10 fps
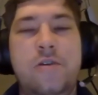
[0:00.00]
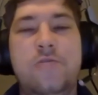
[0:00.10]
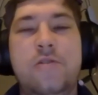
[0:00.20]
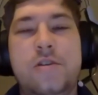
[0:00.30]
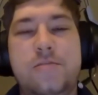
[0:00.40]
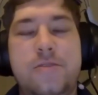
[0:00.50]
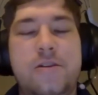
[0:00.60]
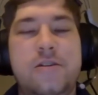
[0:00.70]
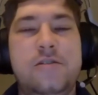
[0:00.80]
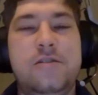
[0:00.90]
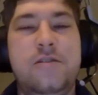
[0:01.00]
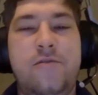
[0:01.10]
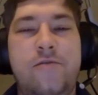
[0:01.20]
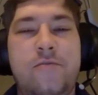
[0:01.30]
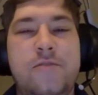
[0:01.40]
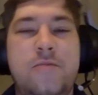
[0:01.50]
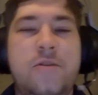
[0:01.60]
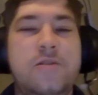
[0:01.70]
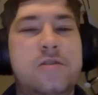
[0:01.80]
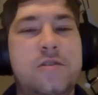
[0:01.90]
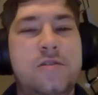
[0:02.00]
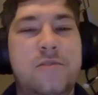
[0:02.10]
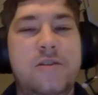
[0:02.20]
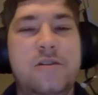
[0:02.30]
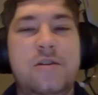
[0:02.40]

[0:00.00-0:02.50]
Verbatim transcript: Your experience is different from someone else's experience.